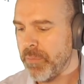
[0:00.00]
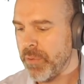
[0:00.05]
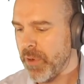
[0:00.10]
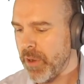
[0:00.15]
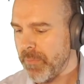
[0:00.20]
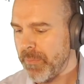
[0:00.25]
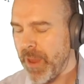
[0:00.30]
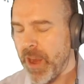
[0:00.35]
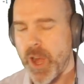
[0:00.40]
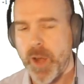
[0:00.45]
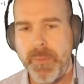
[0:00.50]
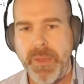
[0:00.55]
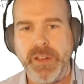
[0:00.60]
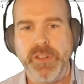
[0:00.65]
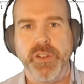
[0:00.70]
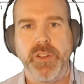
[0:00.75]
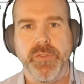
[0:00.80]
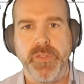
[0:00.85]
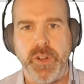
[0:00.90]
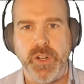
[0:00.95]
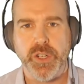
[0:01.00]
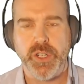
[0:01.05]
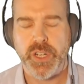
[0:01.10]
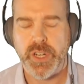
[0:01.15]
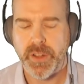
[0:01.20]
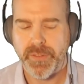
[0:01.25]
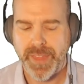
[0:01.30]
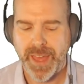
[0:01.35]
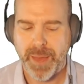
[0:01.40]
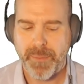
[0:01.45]
parametric
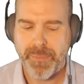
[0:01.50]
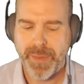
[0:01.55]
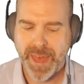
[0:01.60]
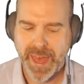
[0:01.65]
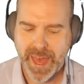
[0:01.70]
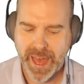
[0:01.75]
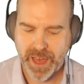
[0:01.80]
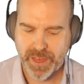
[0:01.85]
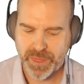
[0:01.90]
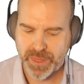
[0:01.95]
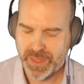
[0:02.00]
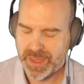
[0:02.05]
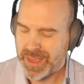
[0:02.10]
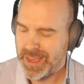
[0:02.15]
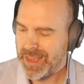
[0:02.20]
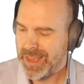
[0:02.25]
version of that path.